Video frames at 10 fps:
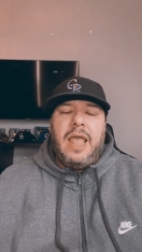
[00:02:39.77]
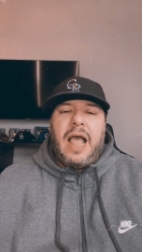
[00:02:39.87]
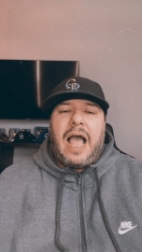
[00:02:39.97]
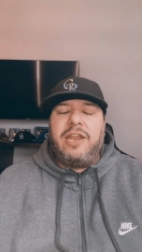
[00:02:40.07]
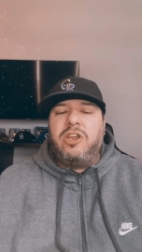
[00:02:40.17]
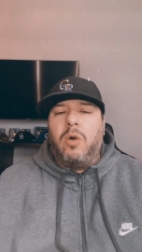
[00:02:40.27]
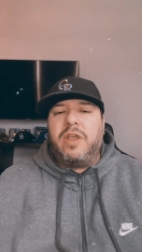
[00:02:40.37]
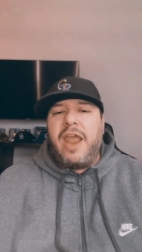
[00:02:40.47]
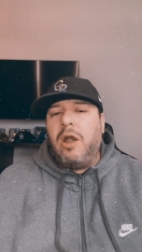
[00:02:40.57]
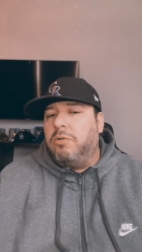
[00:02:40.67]
I don't
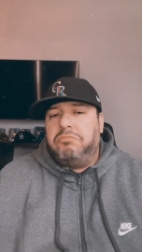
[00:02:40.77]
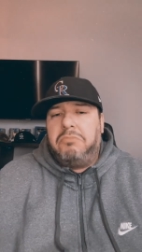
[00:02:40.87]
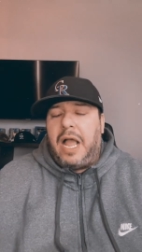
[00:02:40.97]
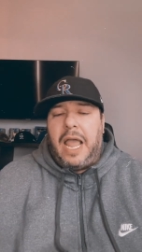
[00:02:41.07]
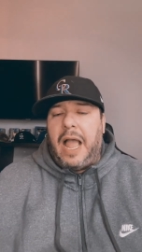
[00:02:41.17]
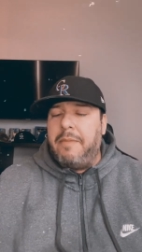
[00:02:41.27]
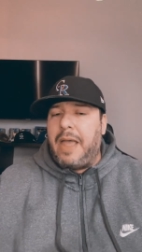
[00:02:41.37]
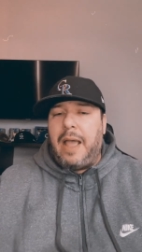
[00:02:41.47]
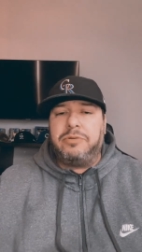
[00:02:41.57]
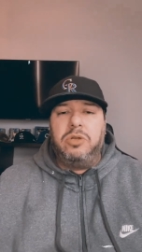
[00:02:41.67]
care. I'm
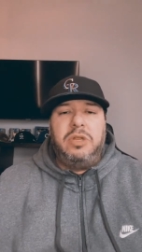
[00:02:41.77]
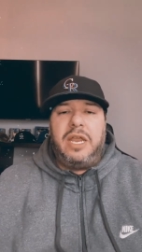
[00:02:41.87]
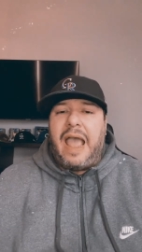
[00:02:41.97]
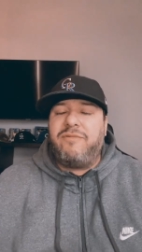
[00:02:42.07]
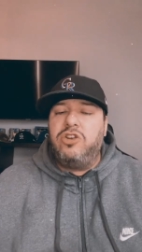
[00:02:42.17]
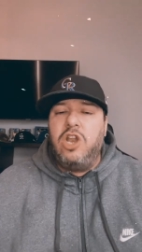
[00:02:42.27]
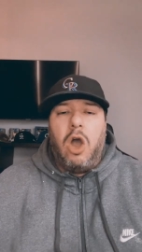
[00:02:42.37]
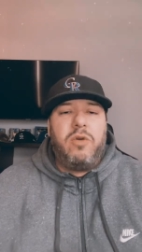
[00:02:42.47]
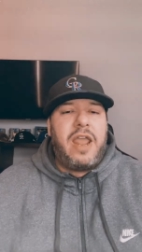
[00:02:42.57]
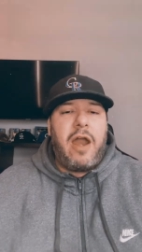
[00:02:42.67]
absolutely have
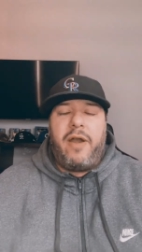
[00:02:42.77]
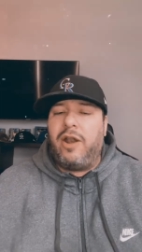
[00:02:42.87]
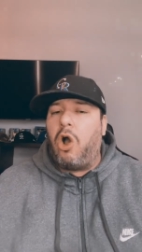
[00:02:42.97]
no care at